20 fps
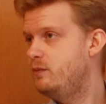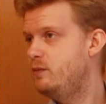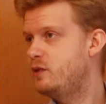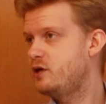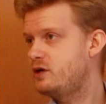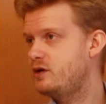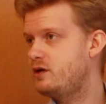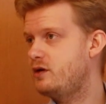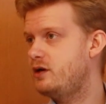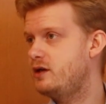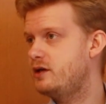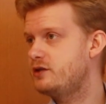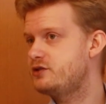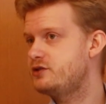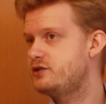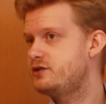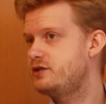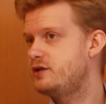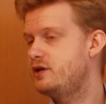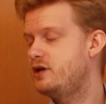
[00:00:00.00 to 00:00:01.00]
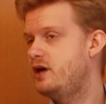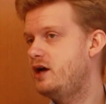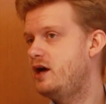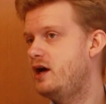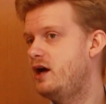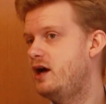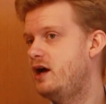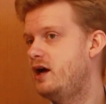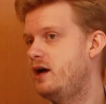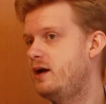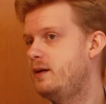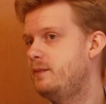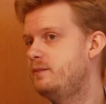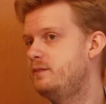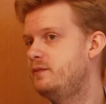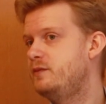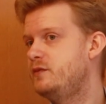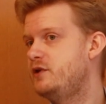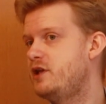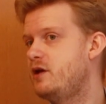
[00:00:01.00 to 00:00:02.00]
because
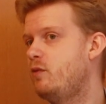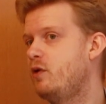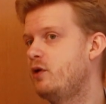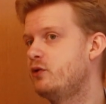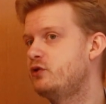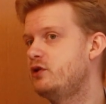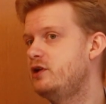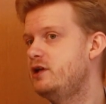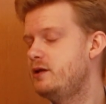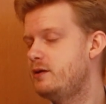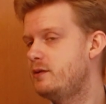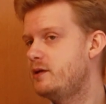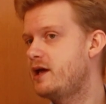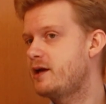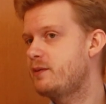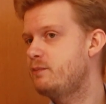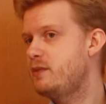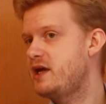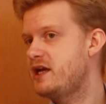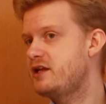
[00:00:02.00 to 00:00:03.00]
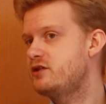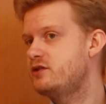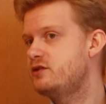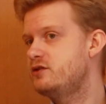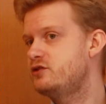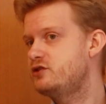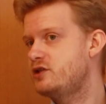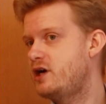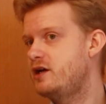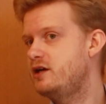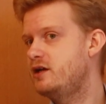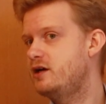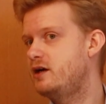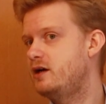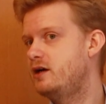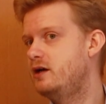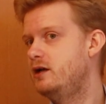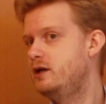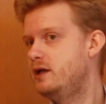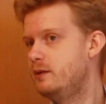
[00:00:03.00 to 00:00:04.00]
they want to make
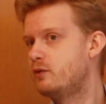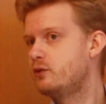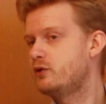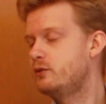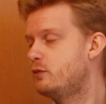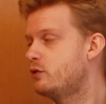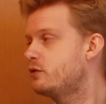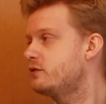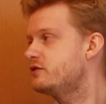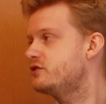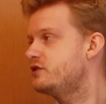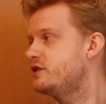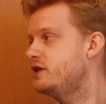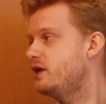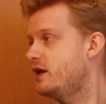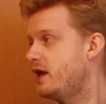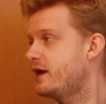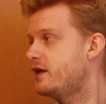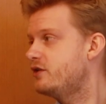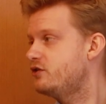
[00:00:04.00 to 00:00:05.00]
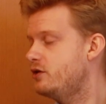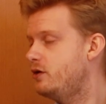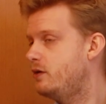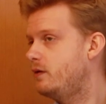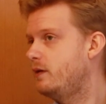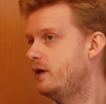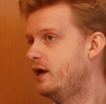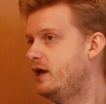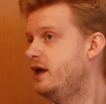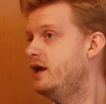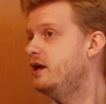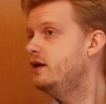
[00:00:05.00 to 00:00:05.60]
China a liberal democracy like its own.